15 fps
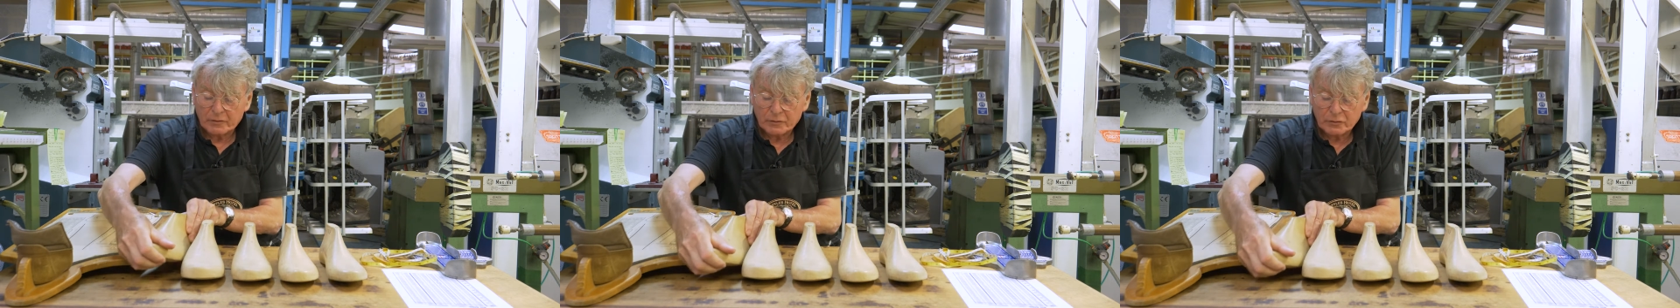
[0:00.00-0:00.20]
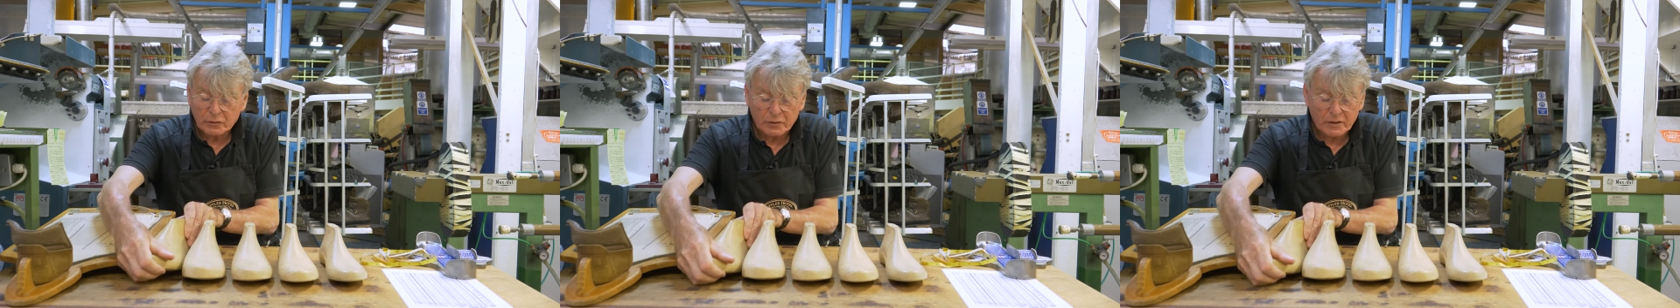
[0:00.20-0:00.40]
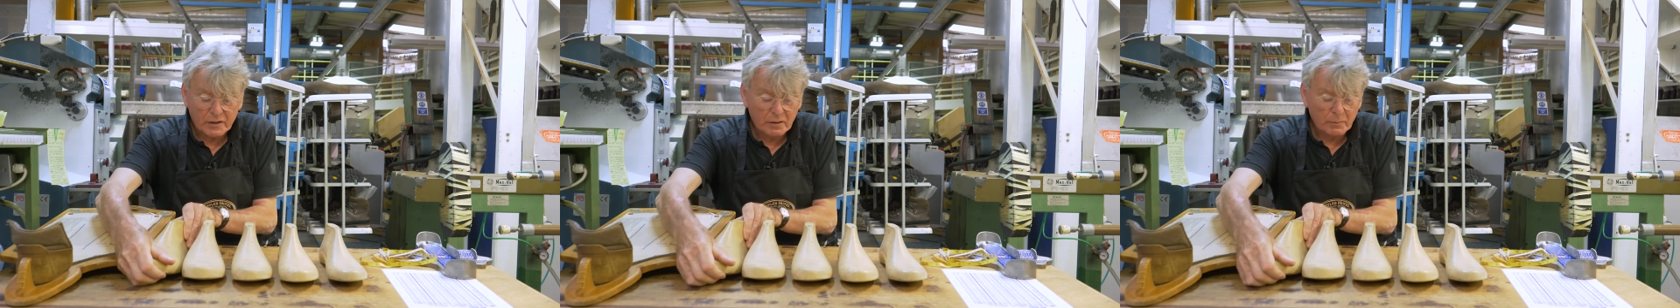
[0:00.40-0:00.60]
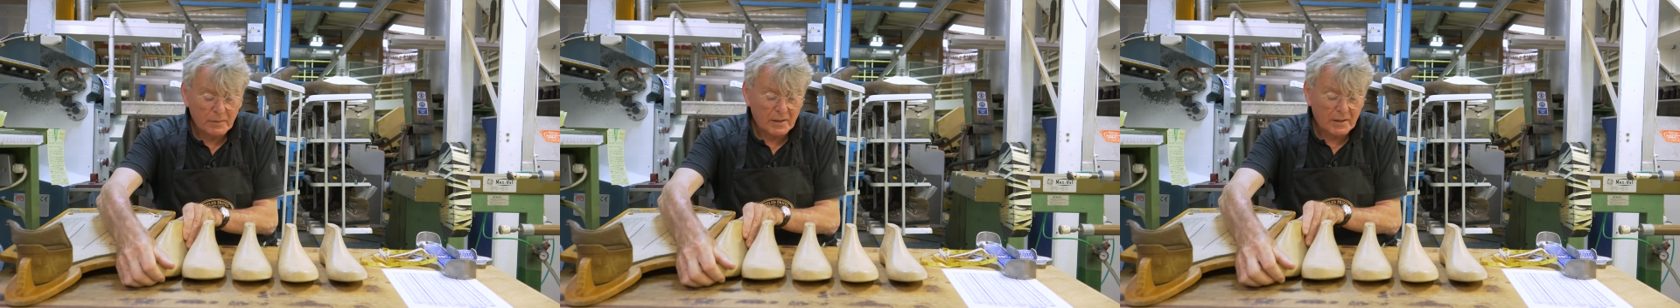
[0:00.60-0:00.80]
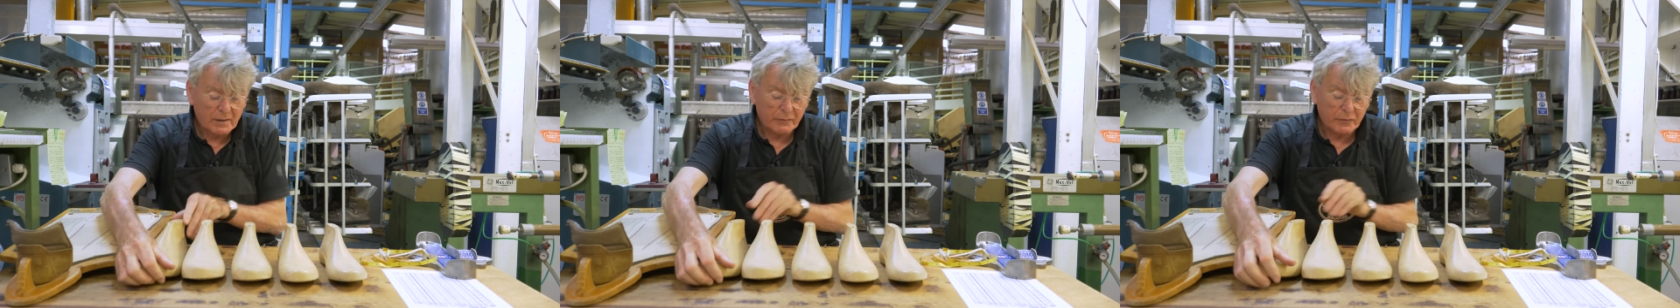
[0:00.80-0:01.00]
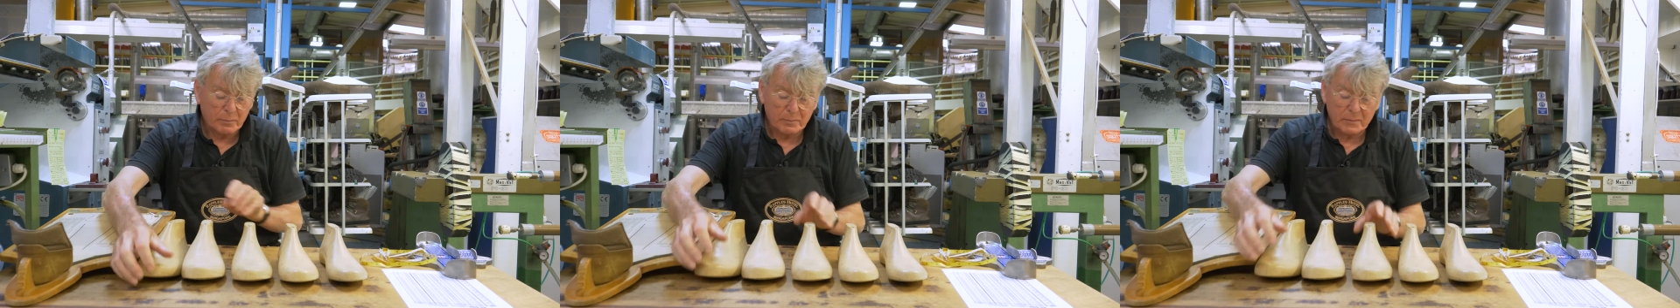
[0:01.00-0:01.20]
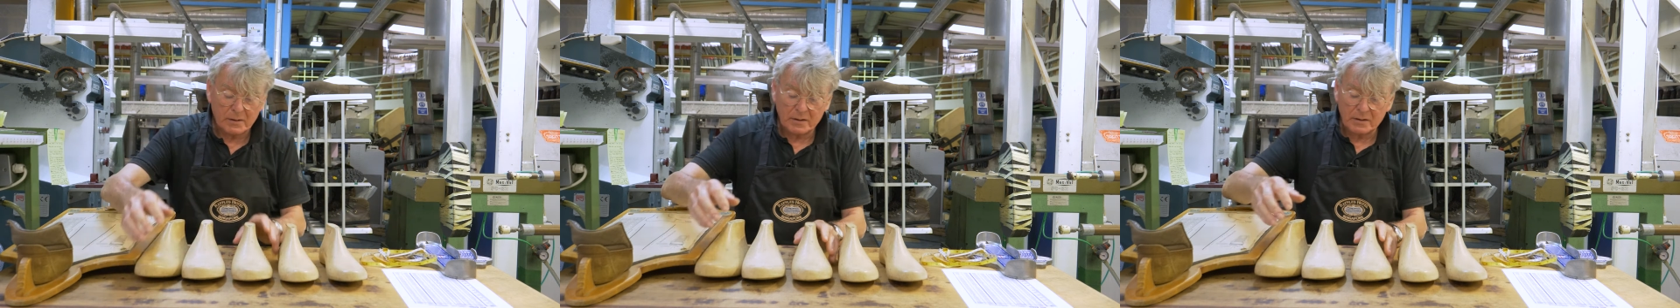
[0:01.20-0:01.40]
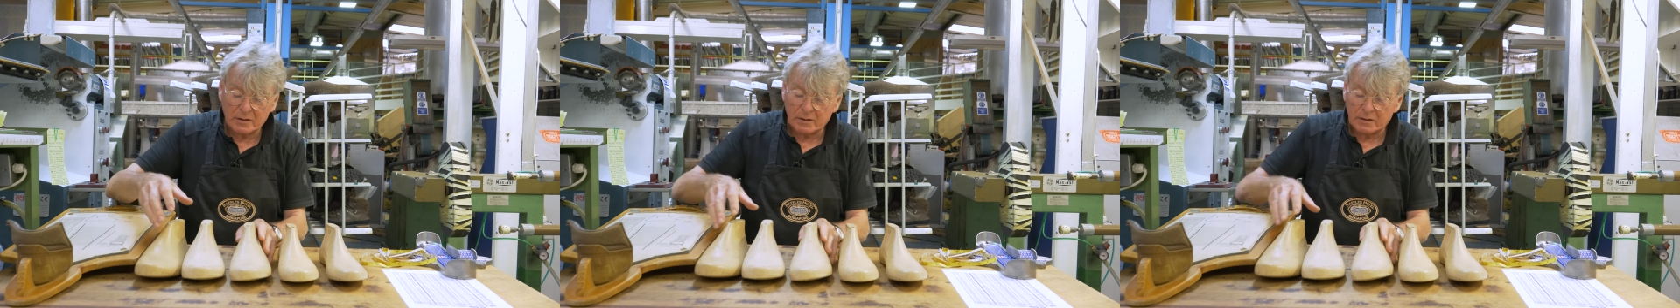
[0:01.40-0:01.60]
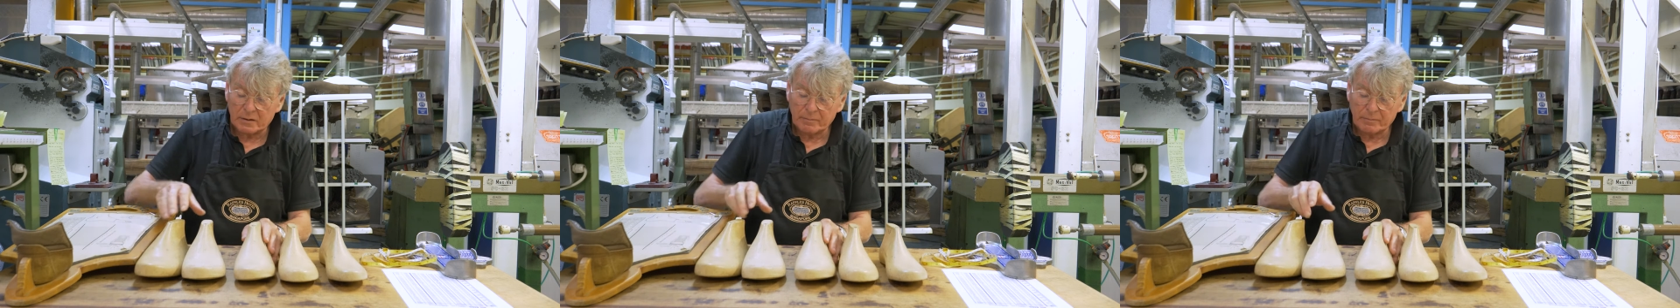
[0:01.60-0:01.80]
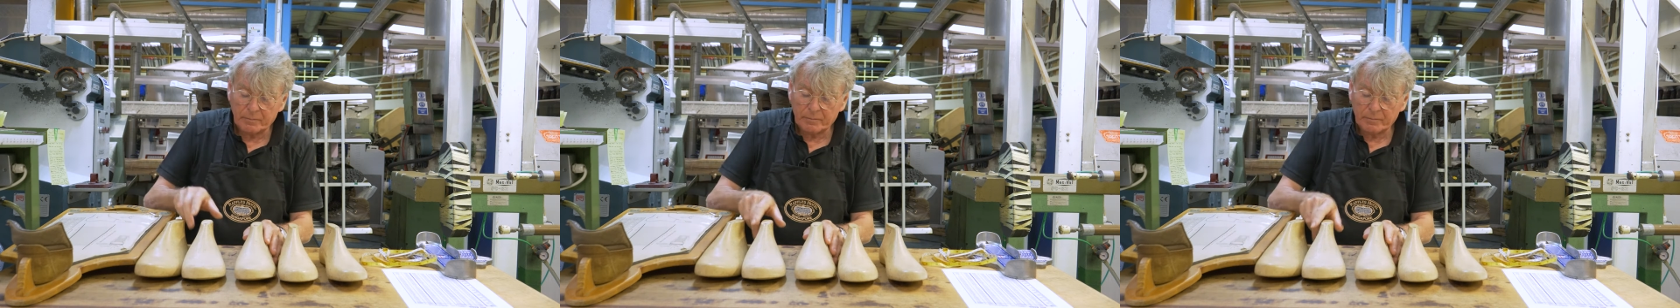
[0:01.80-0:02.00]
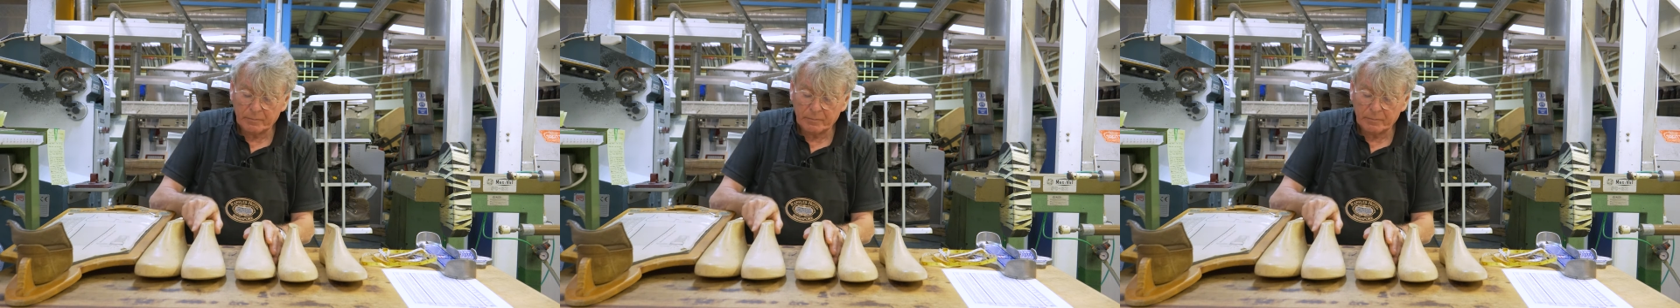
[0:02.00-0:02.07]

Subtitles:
So here we have the medium,